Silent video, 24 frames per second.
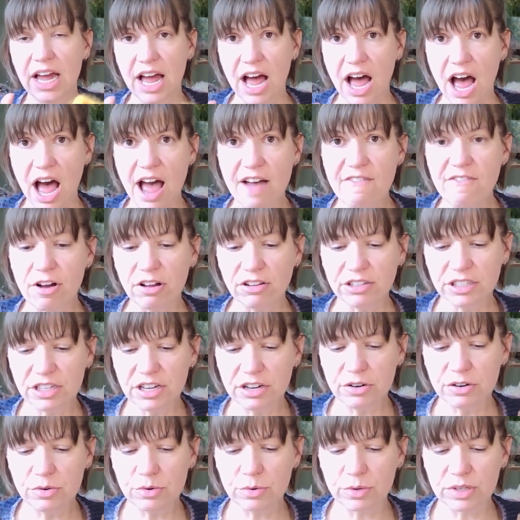I've
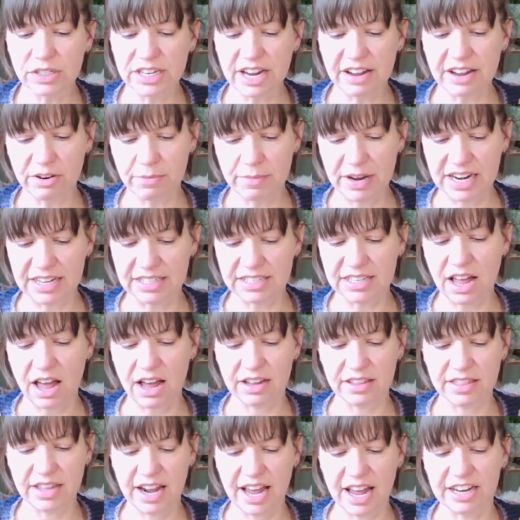also never made a
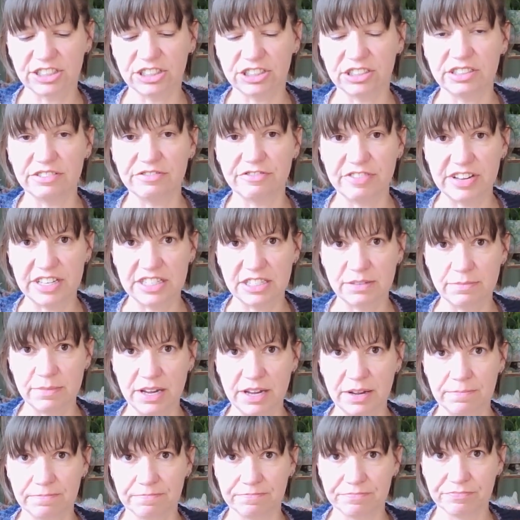sock that actually fits
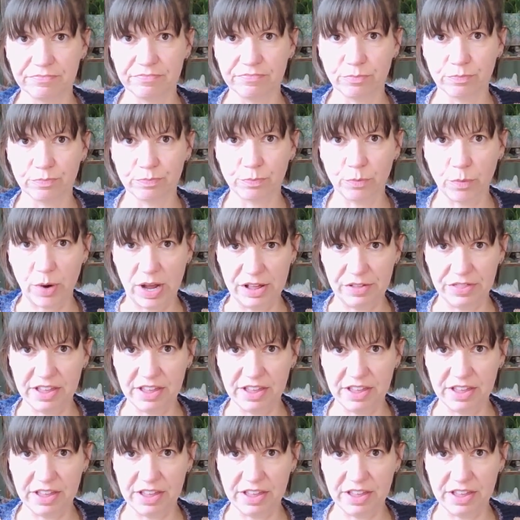me well.